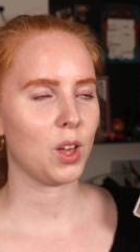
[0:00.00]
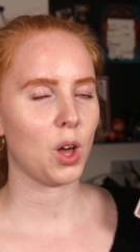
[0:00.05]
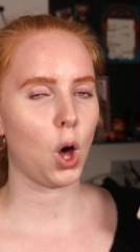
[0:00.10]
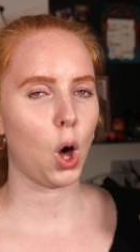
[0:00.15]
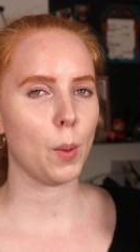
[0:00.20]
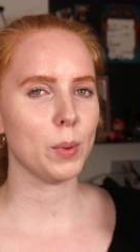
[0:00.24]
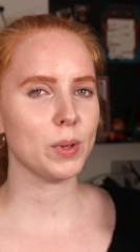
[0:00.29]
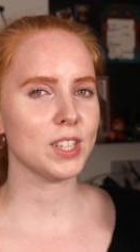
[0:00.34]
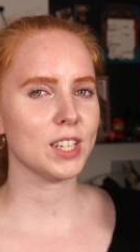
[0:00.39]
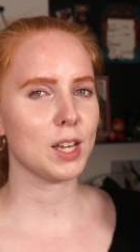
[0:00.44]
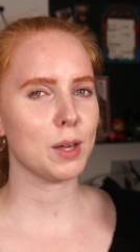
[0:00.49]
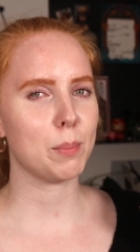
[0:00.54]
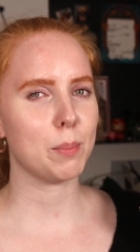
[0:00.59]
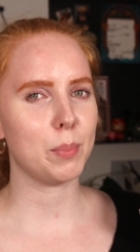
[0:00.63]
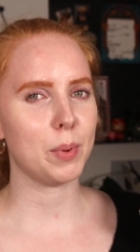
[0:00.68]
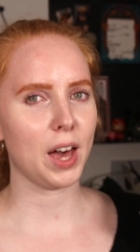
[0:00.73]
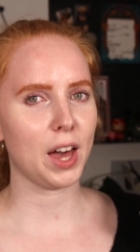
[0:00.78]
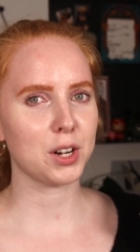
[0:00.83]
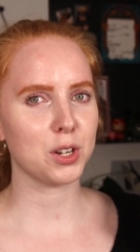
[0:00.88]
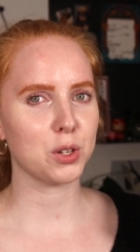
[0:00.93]
almost like a
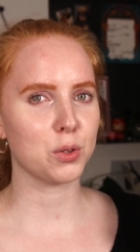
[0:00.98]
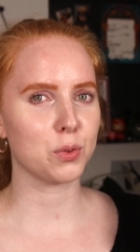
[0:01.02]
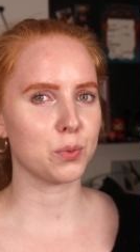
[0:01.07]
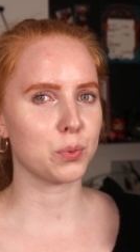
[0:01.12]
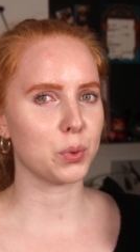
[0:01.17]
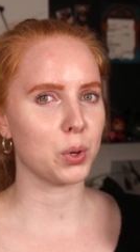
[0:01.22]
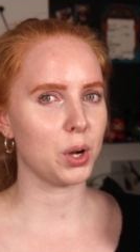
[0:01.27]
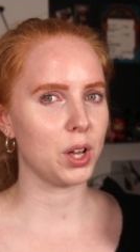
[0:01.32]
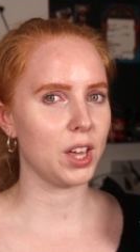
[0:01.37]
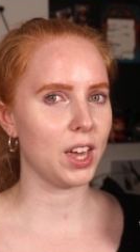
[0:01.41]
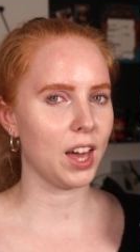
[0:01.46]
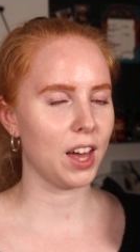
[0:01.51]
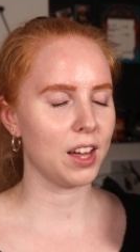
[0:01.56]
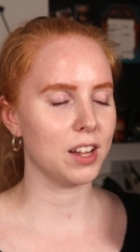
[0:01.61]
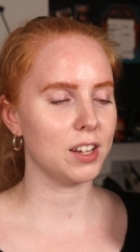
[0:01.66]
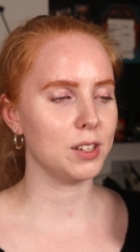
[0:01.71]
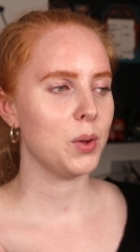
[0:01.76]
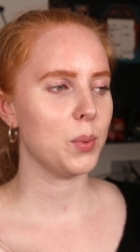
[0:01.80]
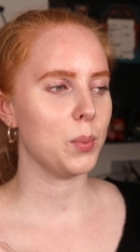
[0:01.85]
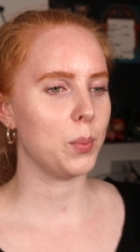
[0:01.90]
battle
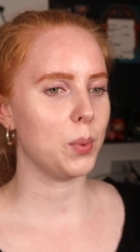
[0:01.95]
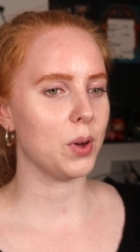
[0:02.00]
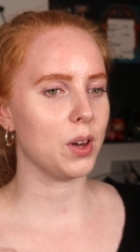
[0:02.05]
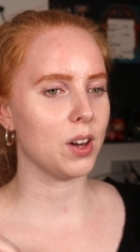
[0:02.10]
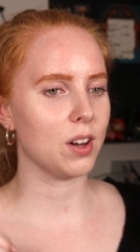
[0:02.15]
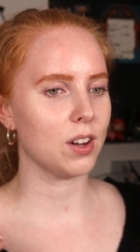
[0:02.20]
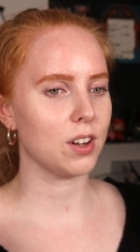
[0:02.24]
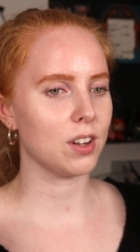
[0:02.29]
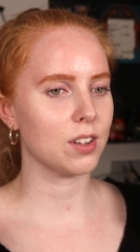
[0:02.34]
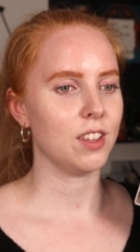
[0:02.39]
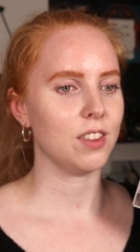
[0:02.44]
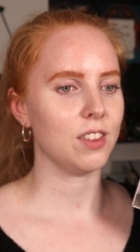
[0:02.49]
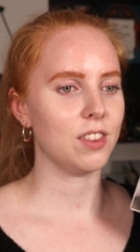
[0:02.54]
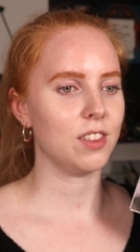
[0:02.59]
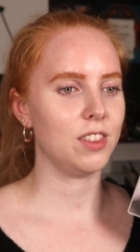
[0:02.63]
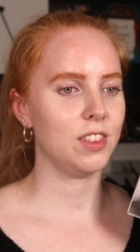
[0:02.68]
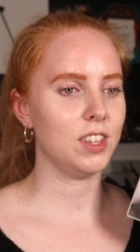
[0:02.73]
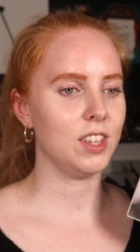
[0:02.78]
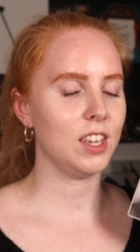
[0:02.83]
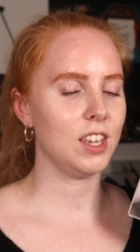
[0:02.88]
royale where
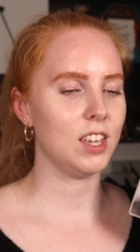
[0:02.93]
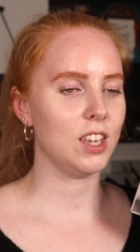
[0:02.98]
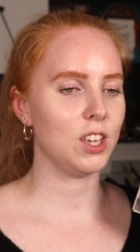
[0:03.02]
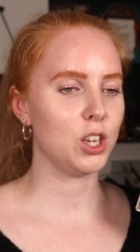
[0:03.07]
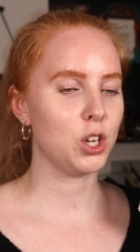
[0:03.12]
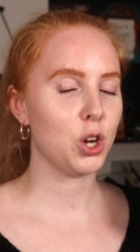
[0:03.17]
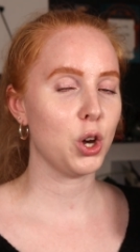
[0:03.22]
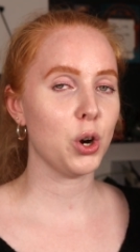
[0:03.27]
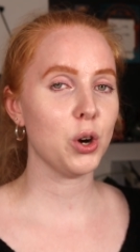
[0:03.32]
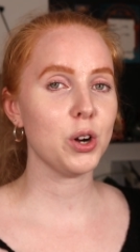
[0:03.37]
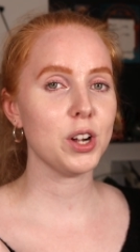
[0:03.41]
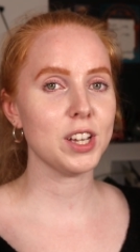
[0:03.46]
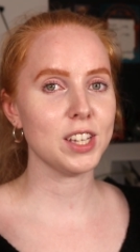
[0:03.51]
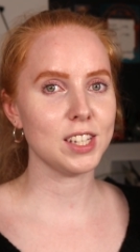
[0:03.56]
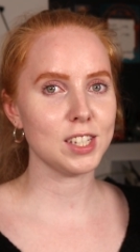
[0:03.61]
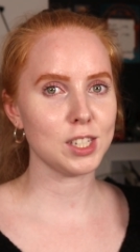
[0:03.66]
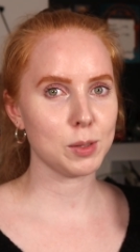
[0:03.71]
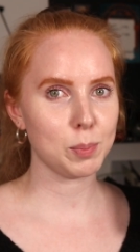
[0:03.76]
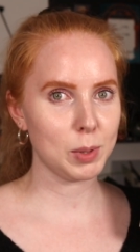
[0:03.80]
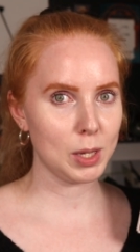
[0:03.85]
the
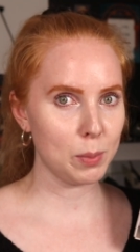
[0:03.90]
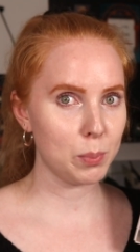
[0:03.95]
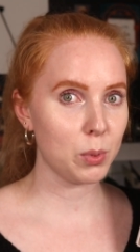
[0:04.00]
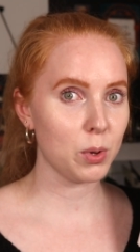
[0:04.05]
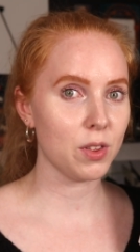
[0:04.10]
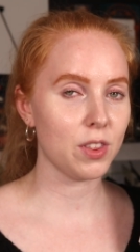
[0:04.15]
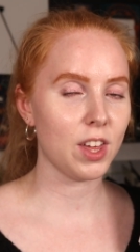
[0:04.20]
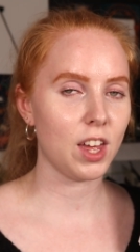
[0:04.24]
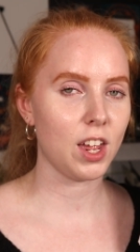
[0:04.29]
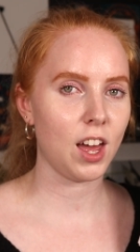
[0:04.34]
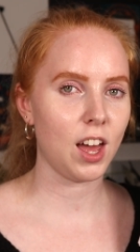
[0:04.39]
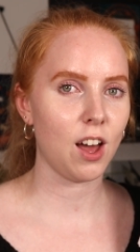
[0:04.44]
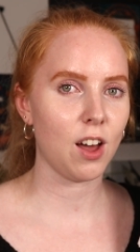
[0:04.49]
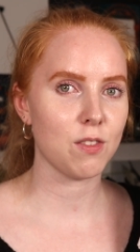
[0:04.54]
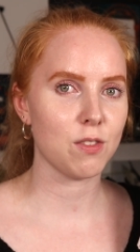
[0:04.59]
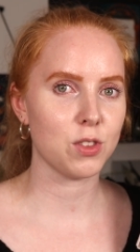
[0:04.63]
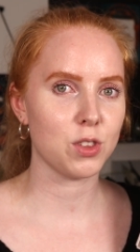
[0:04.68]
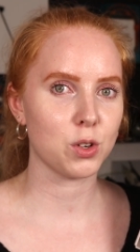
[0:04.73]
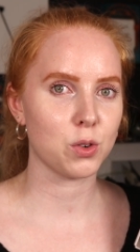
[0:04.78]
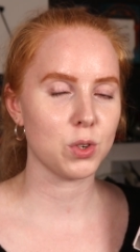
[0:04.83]
current people that
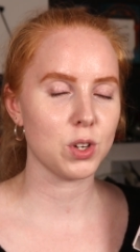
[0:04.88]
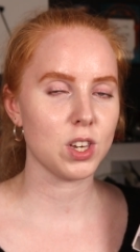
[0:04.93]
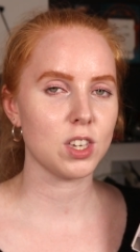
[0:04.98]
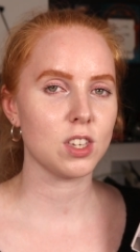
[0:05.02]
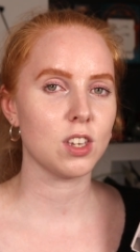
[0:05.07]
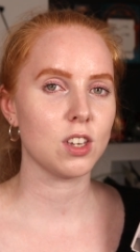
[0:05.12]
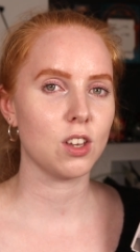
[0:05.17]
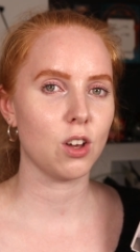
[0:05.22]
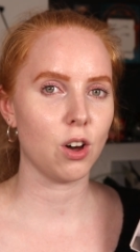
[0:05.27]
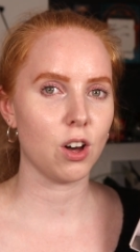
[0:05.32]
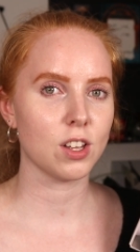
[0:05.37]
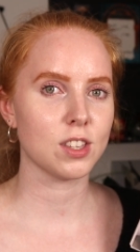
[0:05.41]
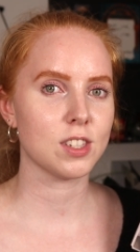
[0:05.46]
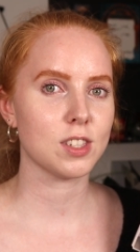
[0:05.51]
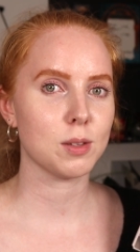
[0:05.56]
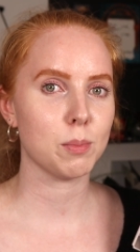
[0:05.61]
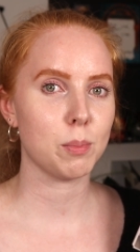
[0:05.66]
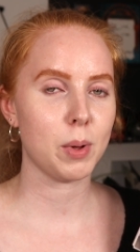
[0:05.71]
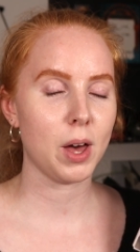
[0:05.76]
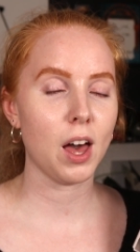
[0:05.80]
have the Greek
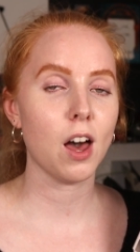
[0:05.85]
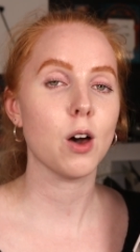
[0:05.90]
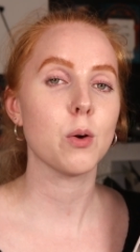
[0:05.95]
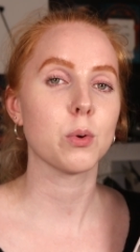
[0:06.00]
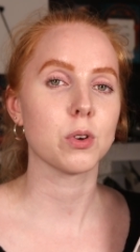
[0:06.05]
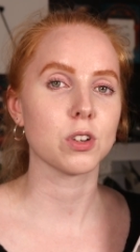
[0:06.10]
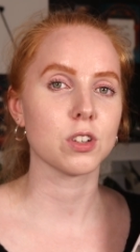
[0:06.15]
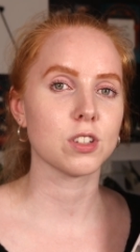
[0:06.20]
gods' powers